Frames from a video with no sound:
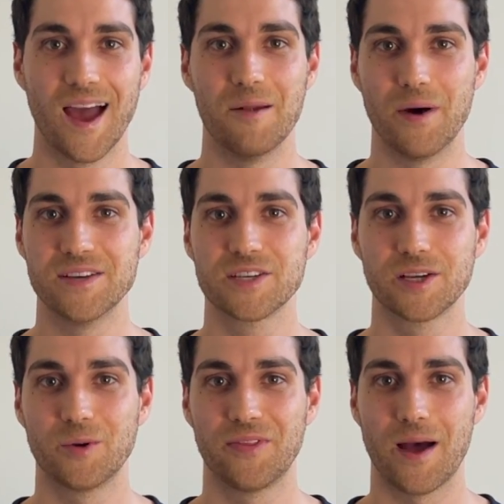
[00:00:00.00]
And
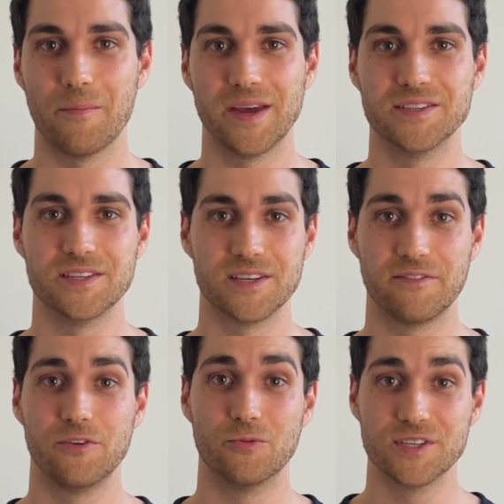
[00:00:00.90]
basically what that means is
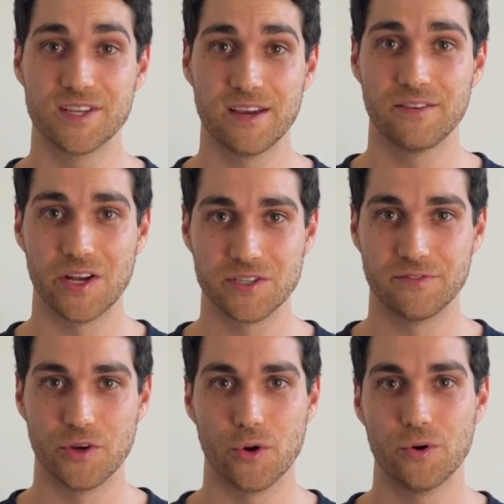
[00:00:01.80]
if you receive an
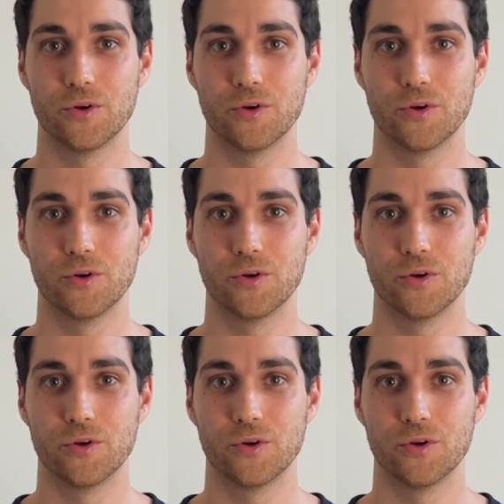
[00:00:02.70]
interview,